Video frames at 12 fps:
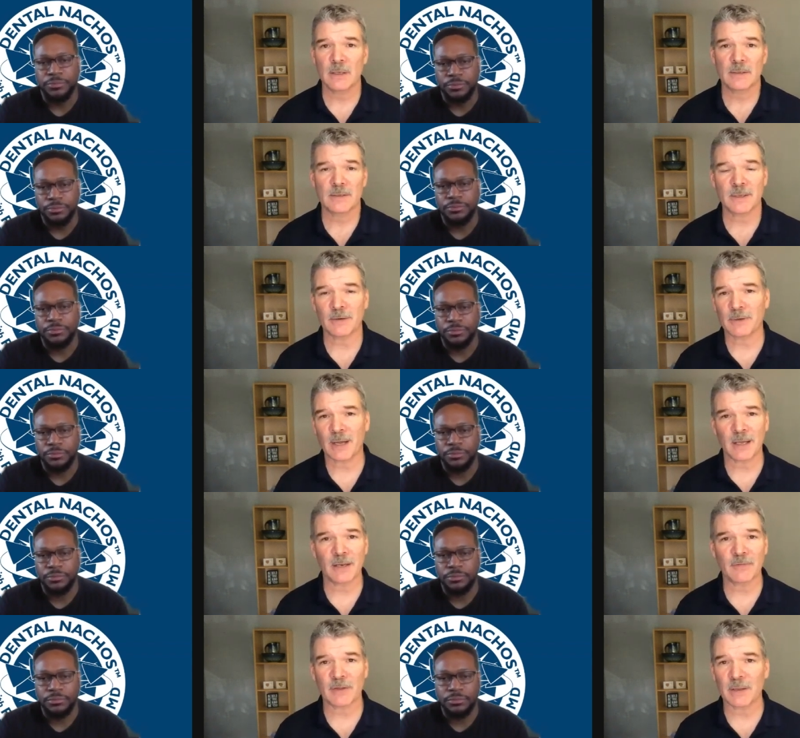Speaker 1: you know,
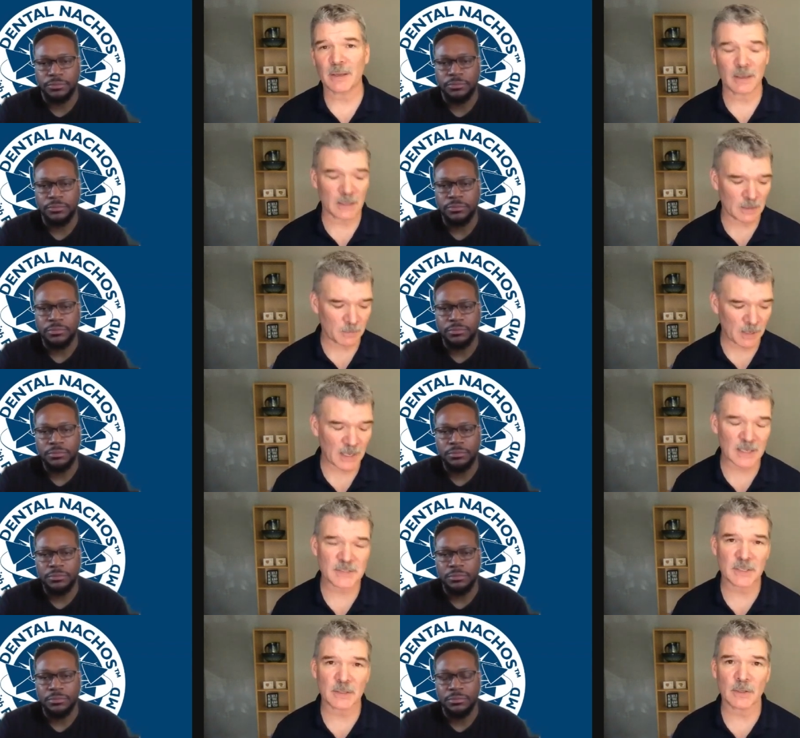kind of a, a, in
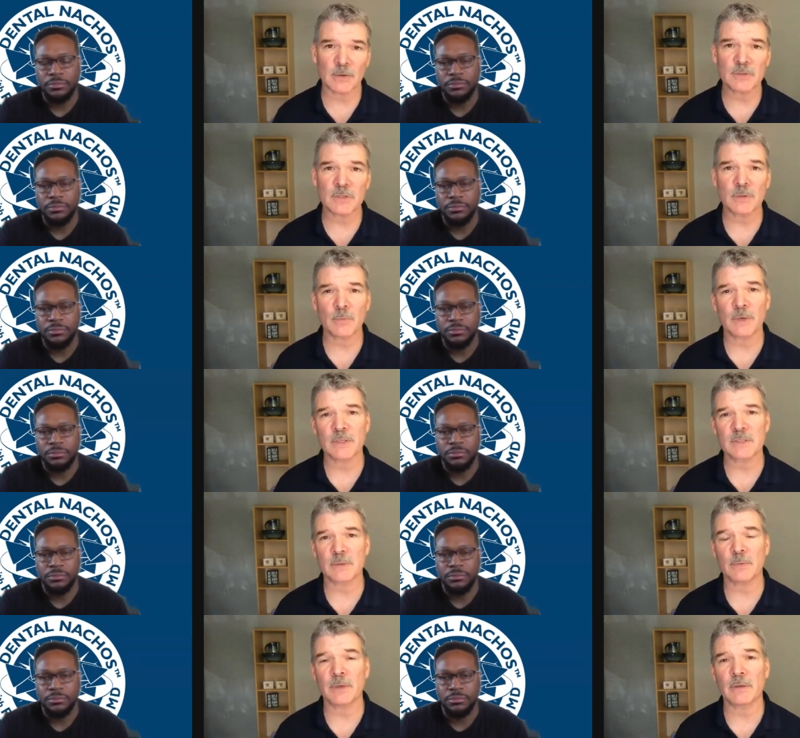passing, those are the ones
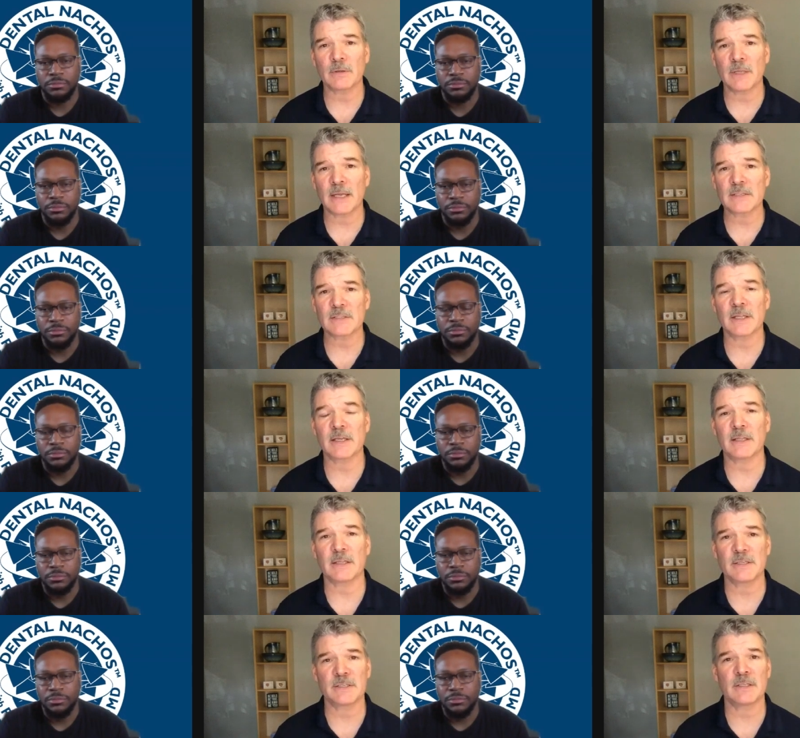that we are less
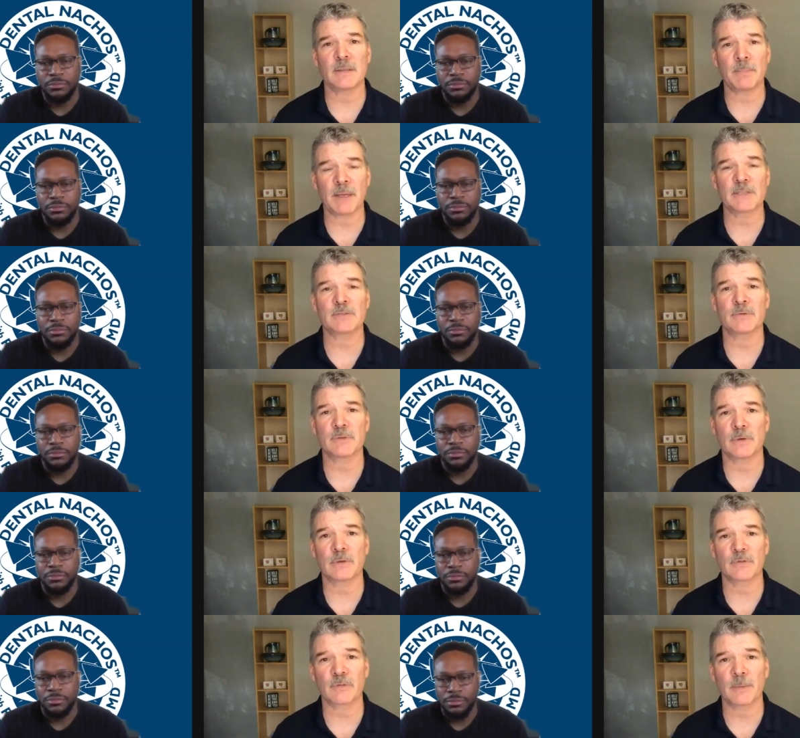likely to see the best
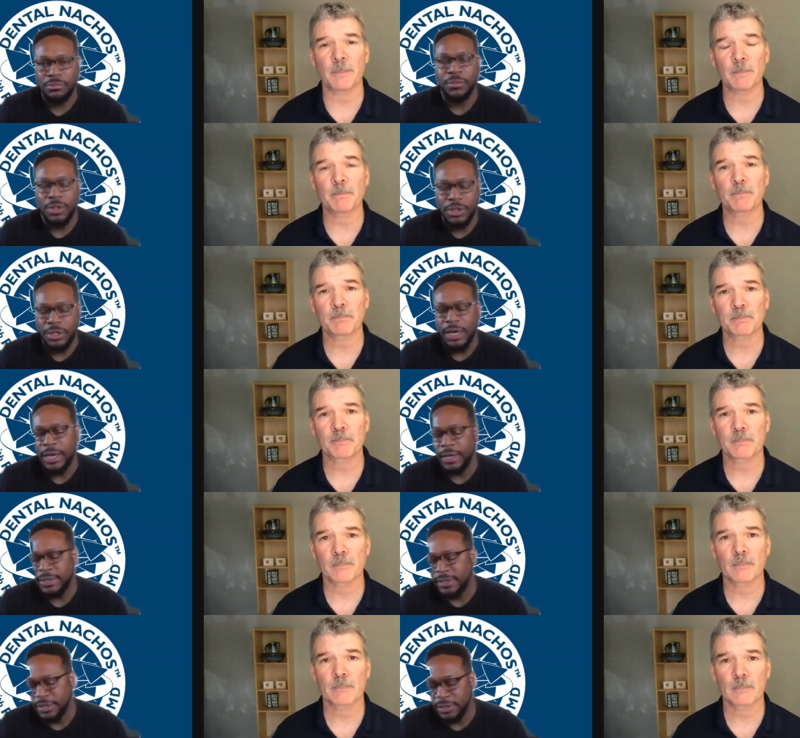results from.
Speaker 2: Got
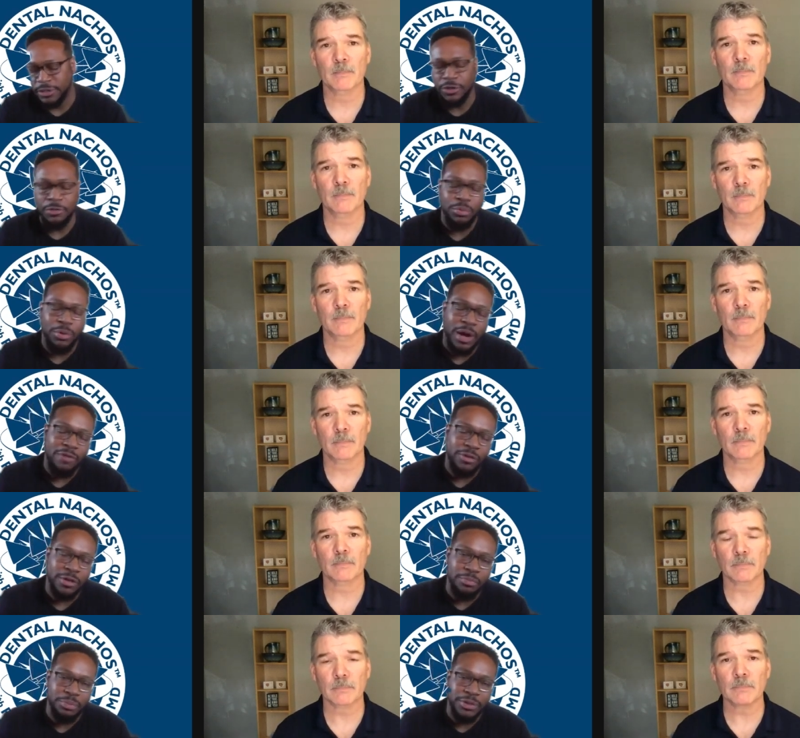it. That's such a good point. I
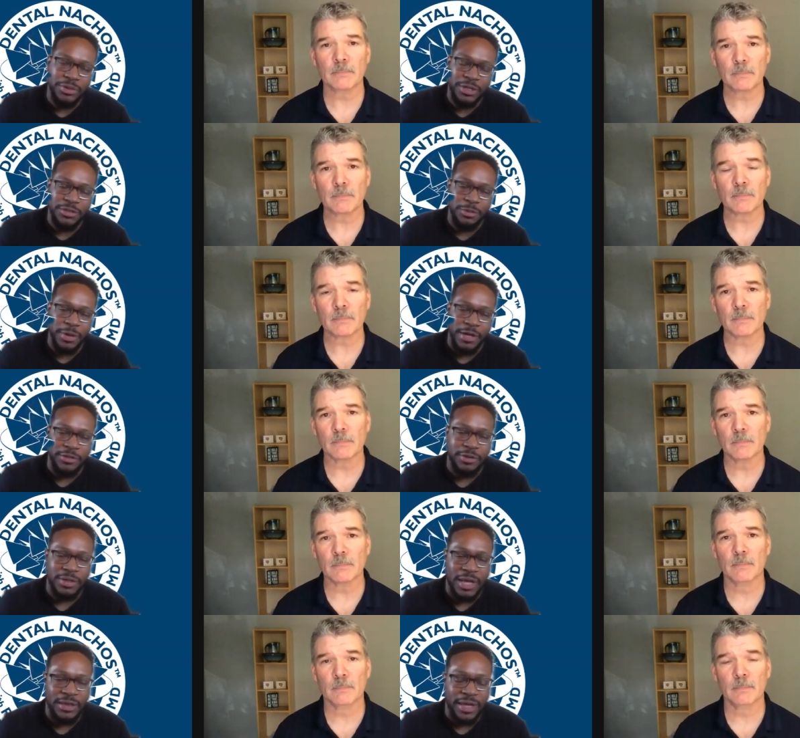really appreciate you
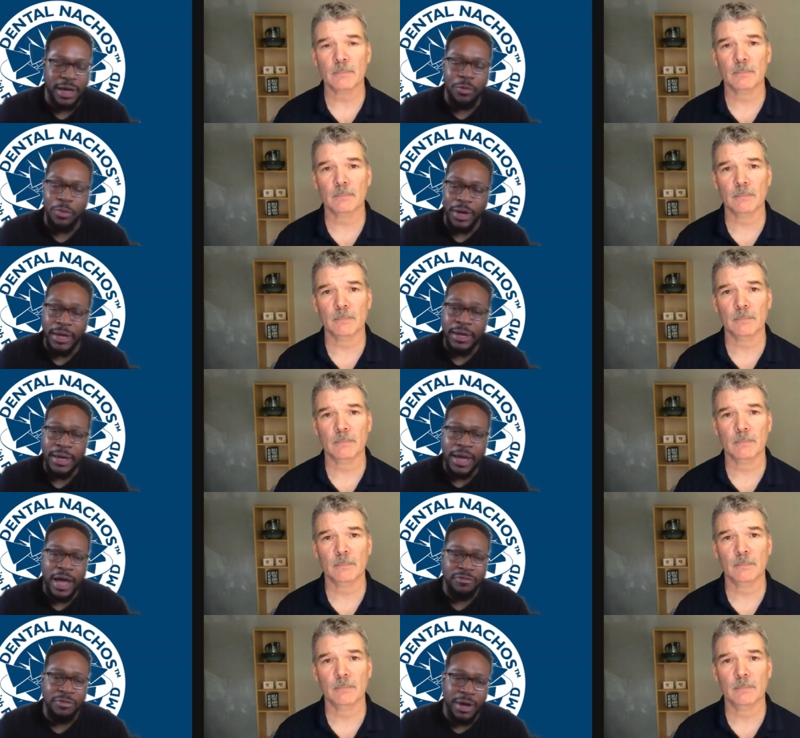answering that that way.
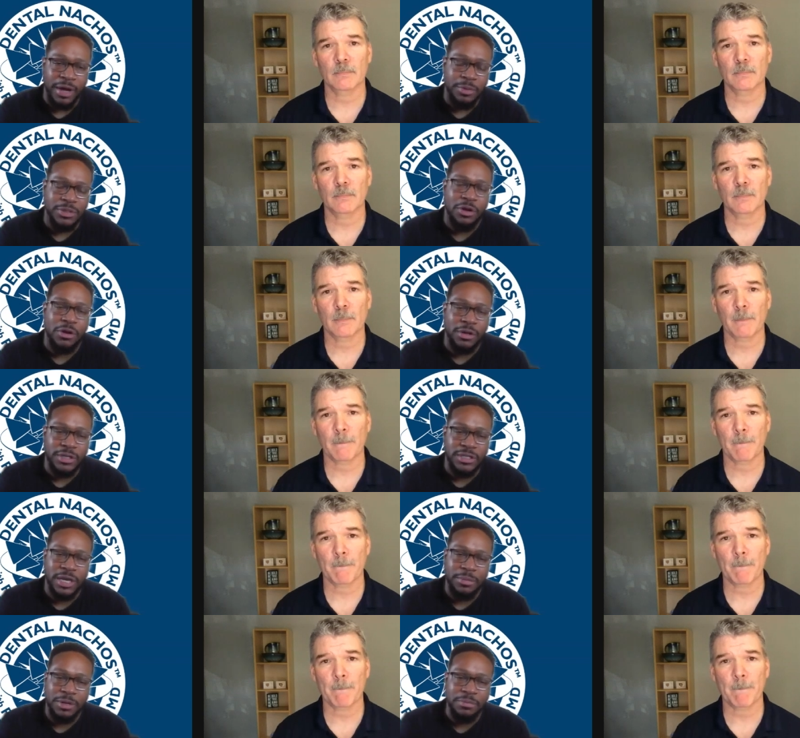Everybody, we're talking to
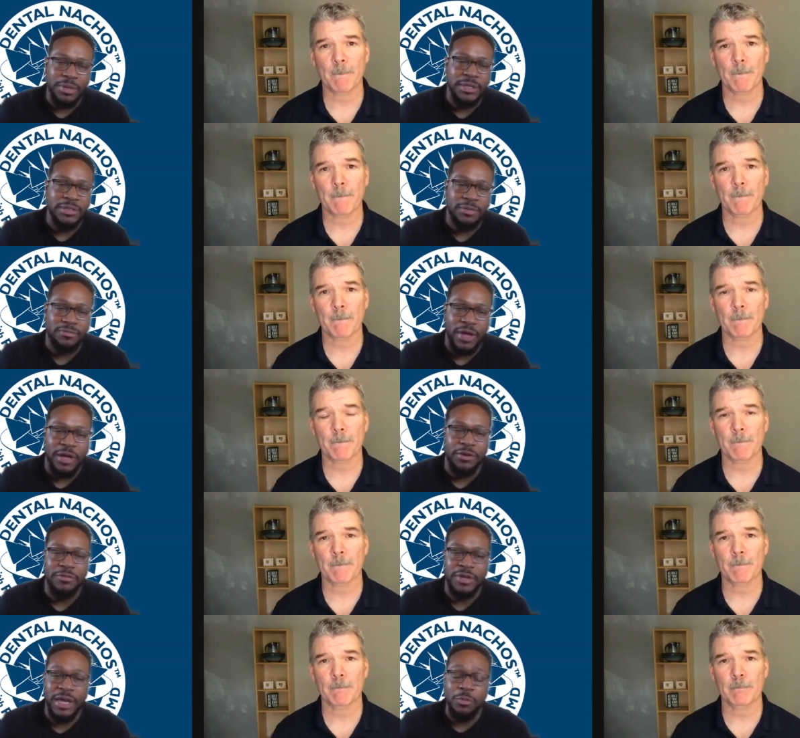Jamie DiBease, the
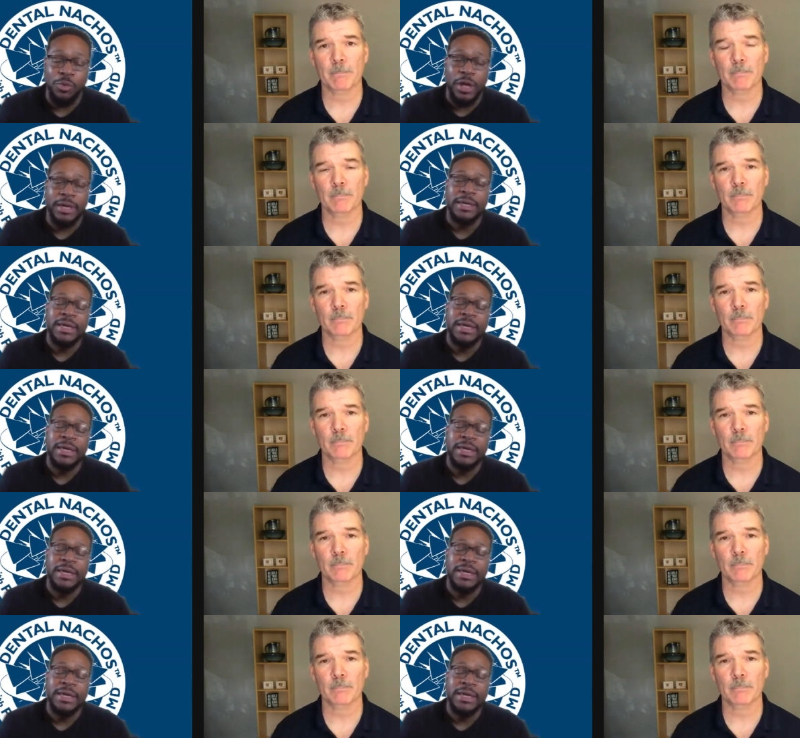founder of Day One.